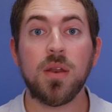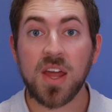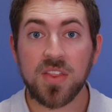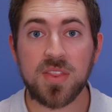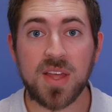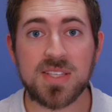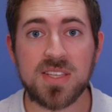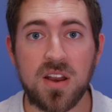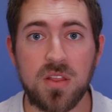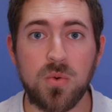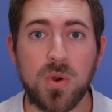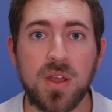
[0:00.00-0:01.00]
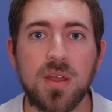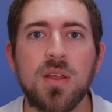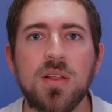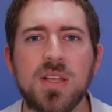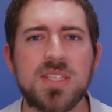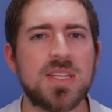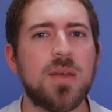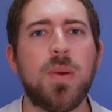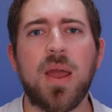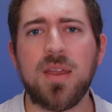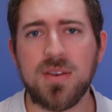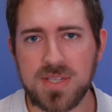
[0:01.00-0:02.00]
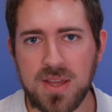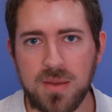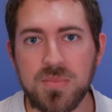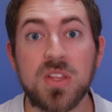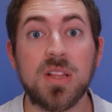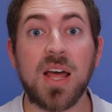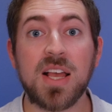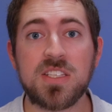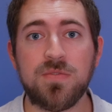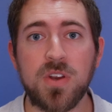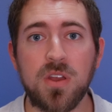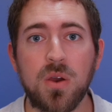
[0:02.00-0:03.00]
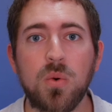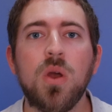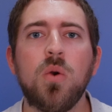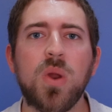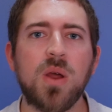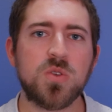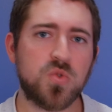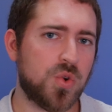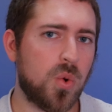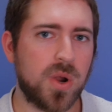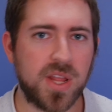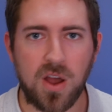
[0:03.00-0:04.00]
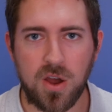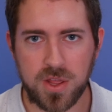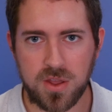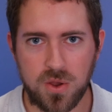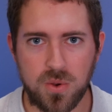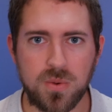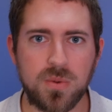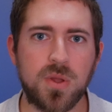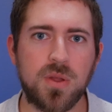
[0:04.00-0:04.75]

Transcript: Now that that's out of the way, let's step back in time to the last video when I was recording audio.